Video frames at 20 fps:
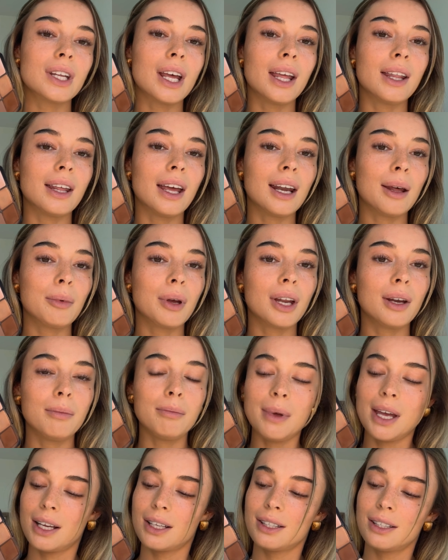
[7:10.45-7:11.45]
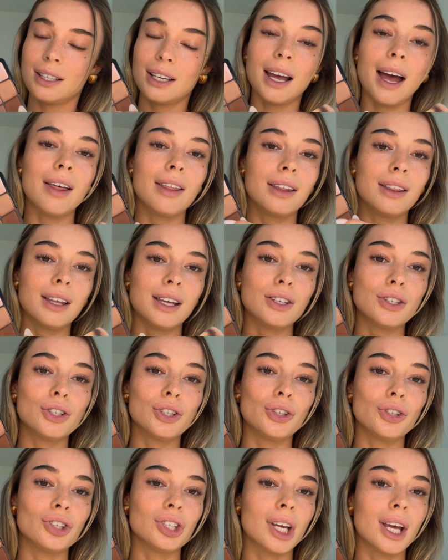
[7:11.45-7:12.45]
And then I'm gonna mix together these
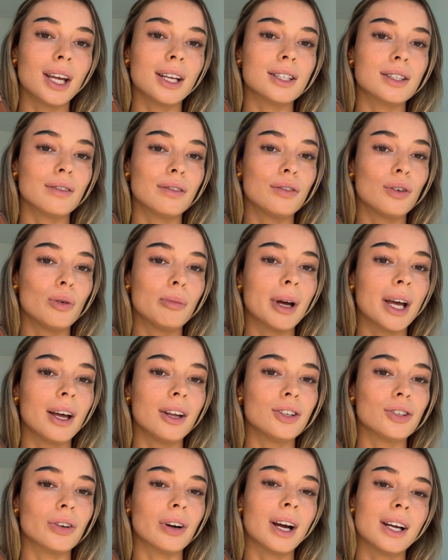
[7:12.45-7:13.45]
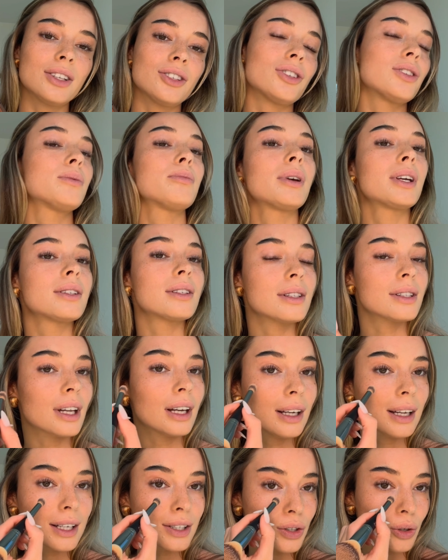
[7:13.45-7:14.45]
two shades for my under eyes just because it's a
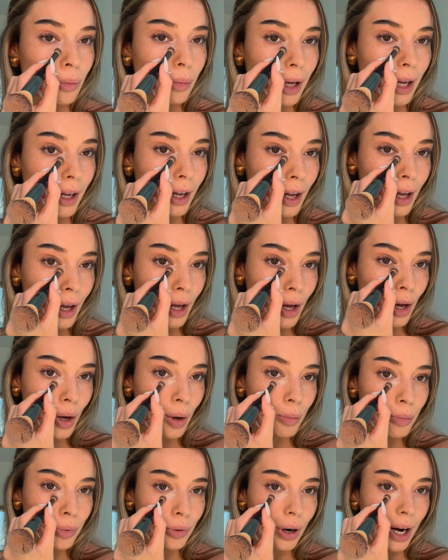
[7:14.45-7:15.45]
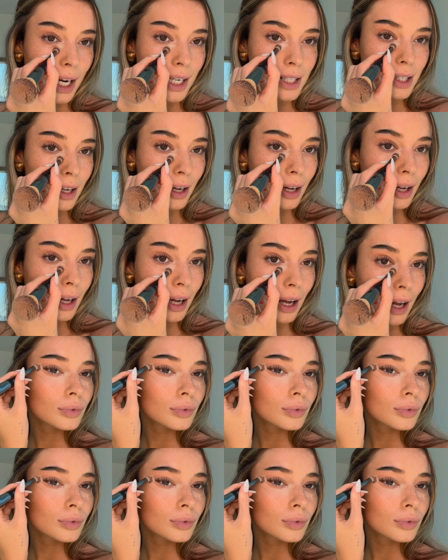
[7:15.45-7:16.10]
little bit brighter.